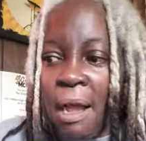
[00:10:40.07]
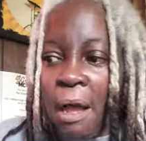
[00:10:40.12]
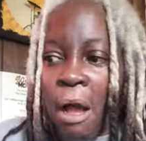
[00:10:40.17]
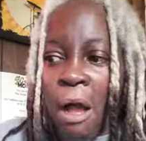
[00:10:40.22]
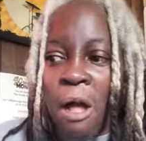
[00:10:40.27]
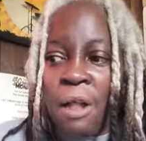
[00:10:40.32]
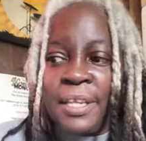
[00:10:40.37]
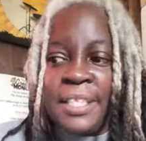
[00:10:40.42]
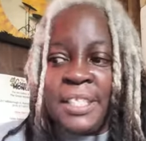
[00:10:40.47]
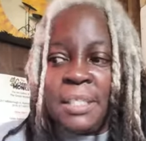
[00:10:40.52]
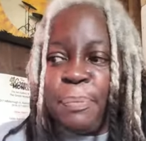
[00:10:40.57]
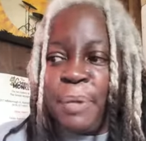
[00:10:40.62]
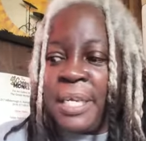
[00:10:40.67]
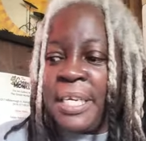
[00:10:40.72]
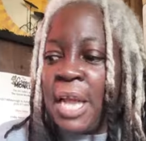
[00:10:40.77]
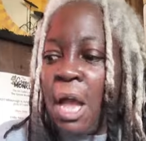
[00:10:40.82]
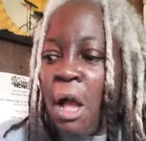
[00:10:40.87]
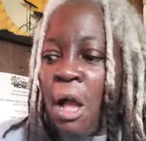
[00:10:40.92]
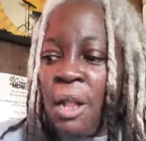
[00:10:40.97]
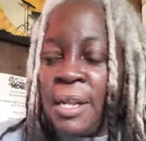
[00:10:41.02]
All his
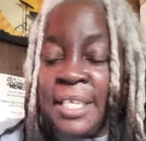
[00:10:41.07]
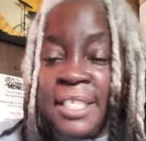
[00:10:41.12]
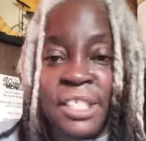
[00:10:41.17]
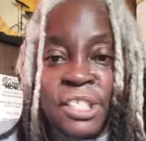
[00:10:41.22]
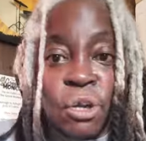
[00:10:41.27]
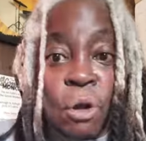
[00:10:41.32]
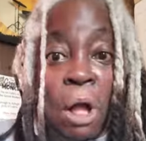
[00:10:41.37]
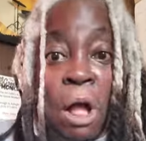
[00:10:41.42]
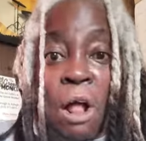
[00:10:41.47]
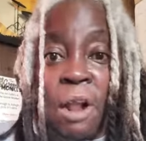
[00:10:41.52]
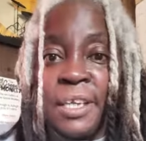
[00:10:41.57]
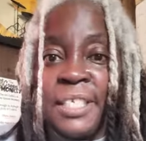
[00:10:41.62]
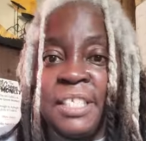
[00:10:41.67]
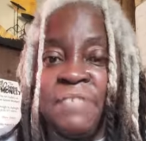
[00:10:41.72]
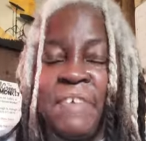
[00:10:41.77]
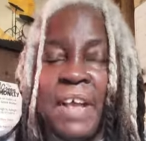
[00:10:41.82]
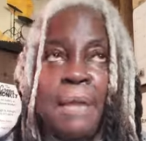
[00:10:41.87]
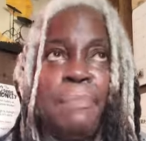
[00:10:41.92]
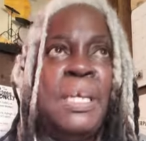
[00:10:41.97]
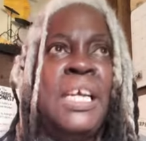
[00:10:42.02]
money, all his stuff, all his
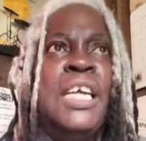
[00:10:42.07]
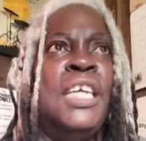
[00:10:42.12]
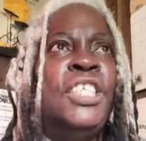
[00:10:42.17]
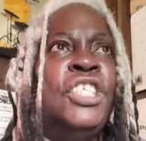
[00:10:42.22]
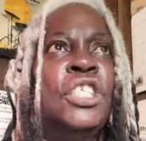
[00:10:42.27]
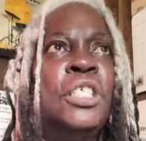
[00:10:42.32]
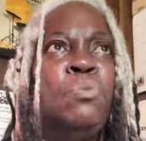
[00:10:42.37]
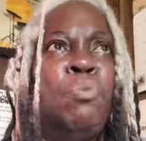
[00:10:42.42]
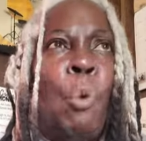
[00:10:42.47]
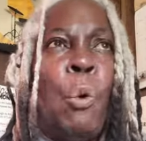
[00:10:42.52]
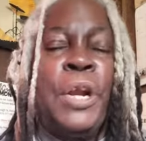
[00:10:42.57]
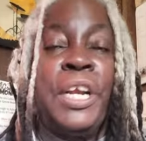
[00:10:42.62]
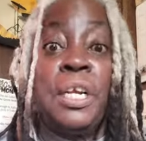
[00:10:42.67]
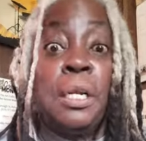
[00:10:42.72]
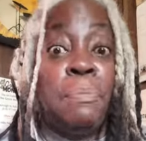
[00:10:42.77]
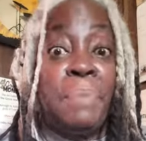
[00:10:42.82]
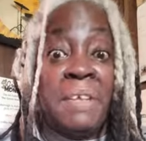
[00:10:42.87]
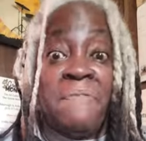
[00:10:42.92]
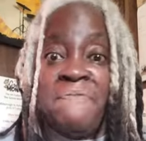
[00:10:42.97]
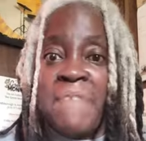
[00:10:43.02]
fame. He just wanted
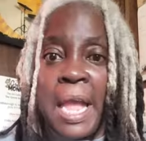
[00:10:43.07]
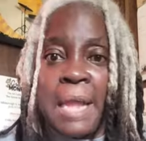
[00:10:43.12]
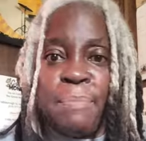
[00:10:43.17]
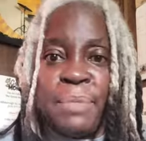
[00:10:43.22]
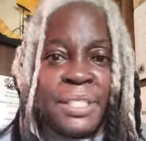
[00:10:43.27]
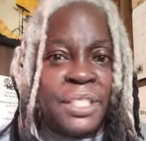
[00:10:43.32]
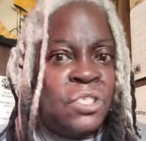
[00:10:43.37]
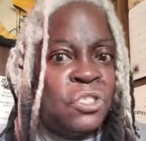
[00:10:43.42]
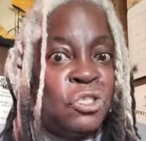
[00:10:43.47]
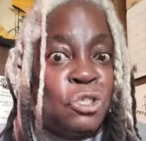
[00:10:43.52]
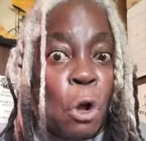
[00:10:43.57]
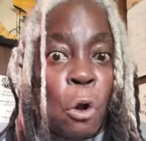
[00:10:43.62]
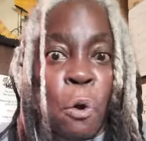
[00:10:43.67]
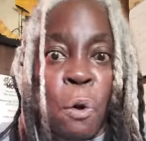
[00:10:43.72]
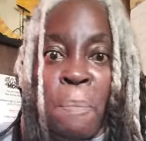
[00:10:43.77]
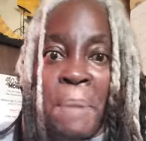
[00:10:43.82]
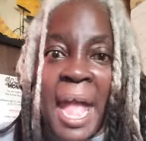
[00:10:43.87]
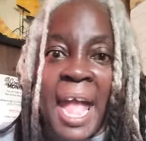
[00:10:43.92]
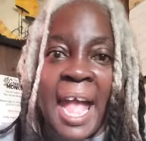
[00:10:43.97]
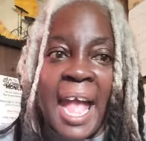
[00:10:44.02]
to be famous so
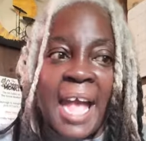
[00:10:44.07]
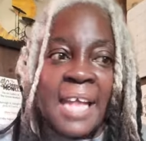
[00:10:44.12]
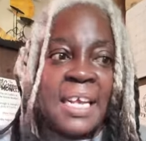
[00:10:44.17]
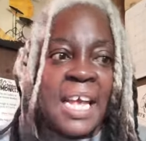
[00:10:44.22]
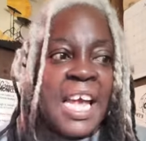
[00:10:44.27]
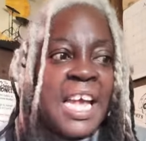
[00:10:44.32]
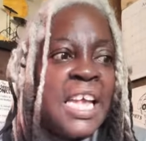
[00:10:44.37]
bad.